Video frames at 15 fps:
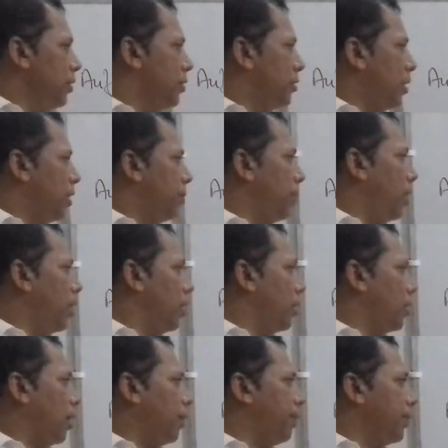
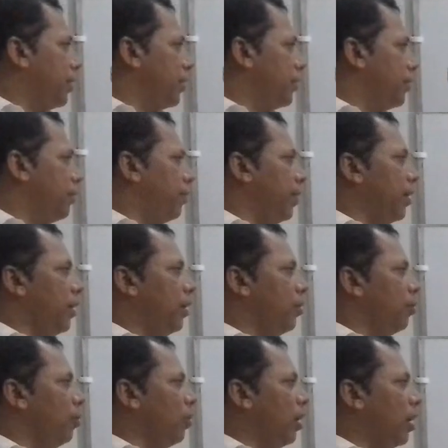Statement of this
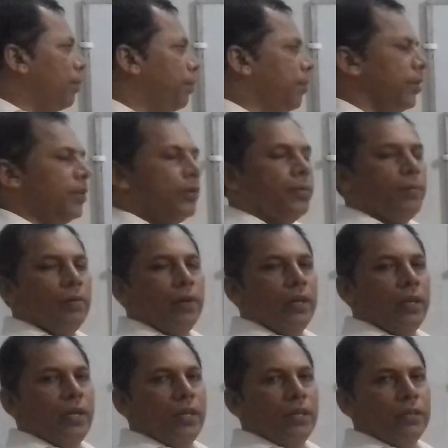very rule or principle
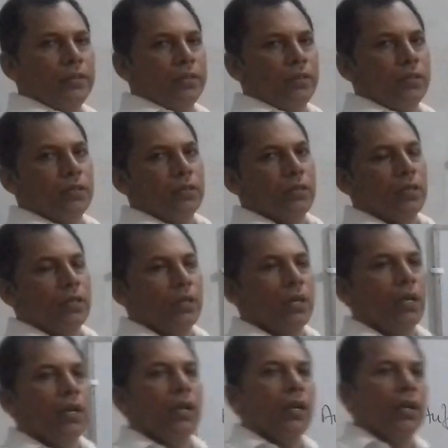is,
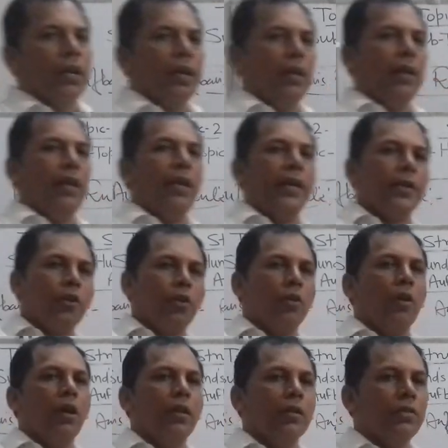
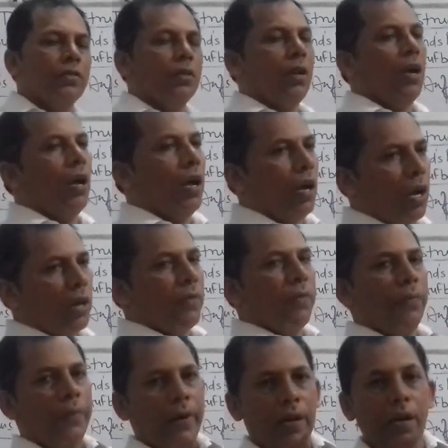electrons
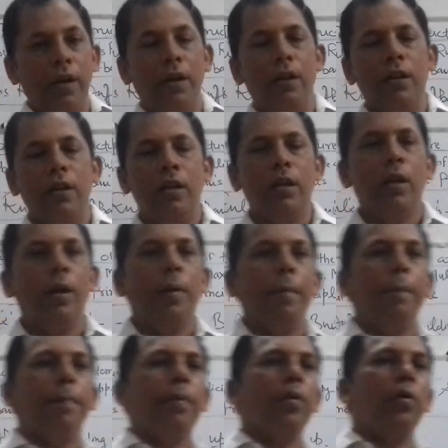are filled
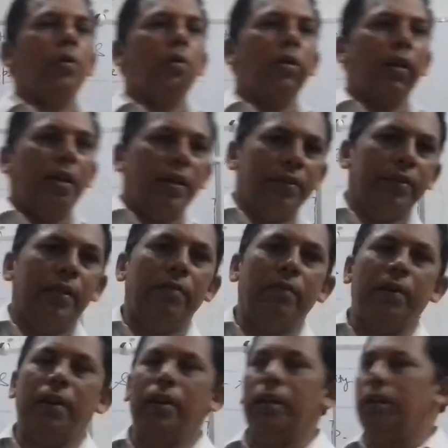
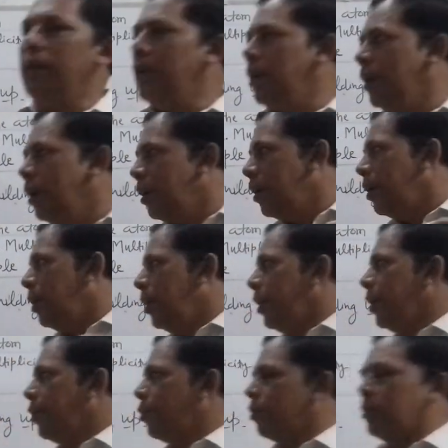progressively
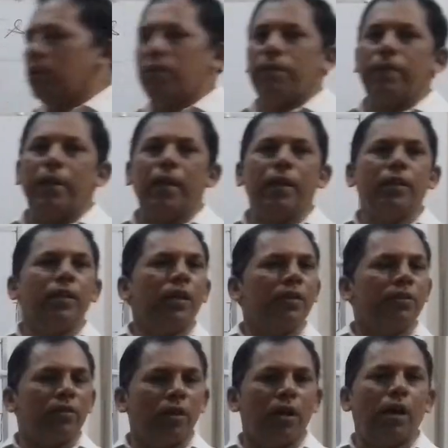into the
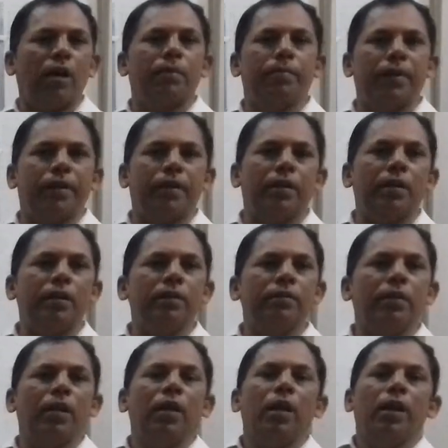various
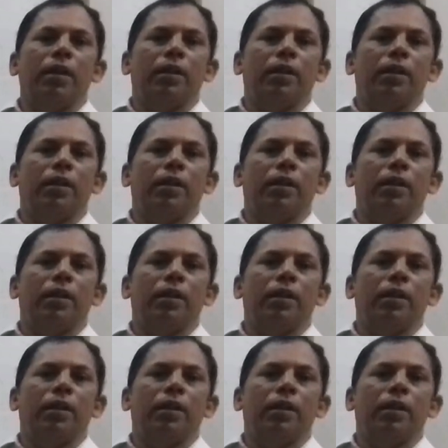orbitals